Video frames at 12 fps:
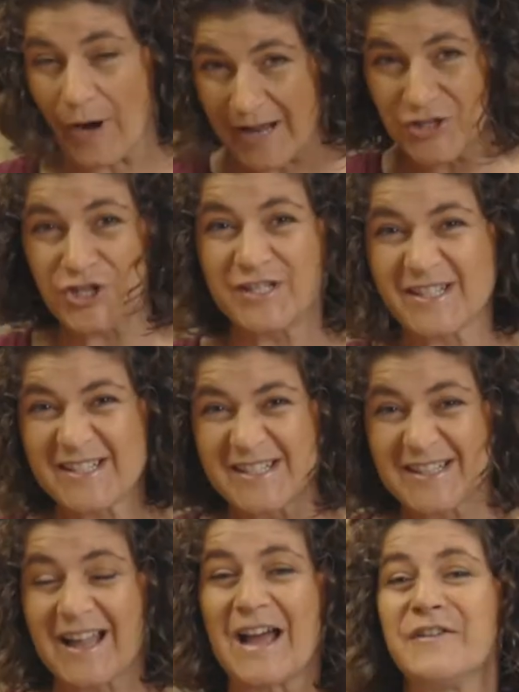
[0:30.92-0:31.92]

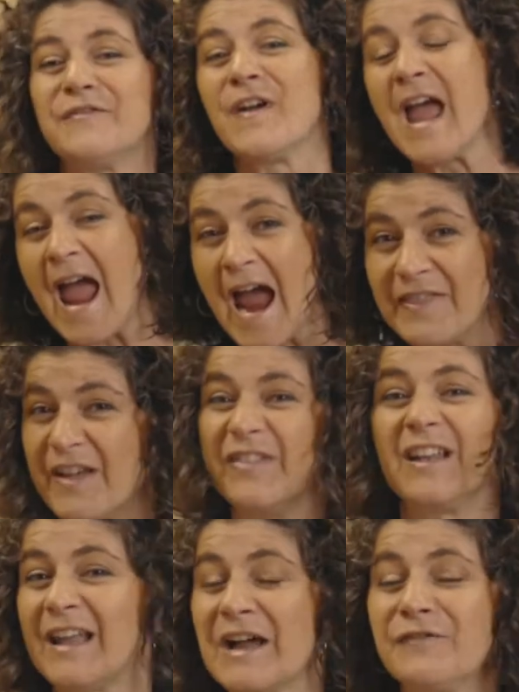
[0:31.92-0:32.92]
Jesus' life, and then
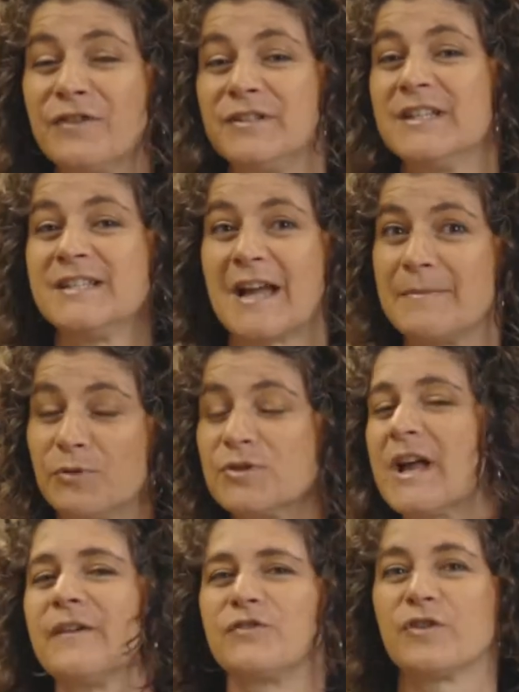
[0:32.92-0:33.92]
the life of the disciples
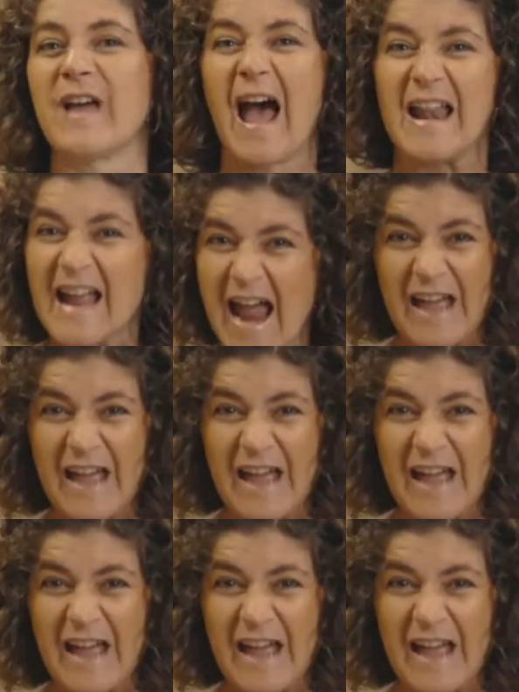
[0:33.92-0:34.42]
after that.